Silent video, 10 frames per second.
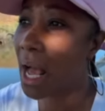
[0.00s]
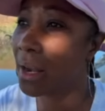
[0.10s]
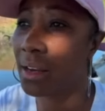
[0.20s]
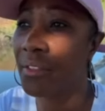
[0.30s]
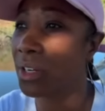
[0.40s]

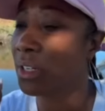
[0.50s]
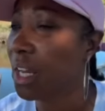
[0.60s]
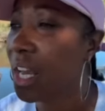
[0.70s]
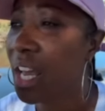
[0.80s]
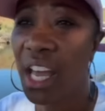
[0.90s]
I never,
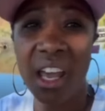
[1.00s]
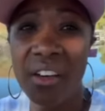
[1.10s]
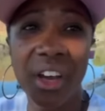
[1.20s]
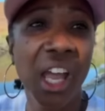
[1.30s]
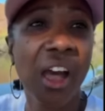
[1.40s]

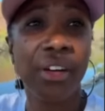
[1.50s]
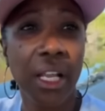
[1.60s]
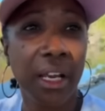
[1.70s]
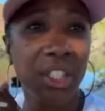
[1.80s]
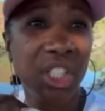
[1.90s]
ever, ever
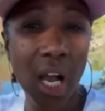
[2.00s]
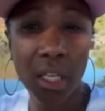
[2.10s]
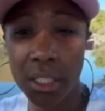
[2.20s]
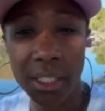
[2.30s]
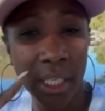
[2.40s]
let a
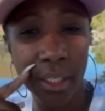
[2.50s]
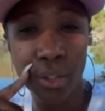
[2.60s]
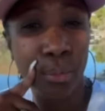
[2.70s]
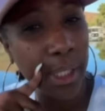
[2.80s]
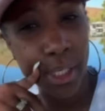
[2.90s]
chocolate nigga
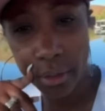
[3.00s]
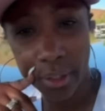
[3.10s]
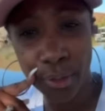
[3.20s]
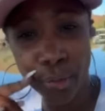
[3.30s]
do me dirty.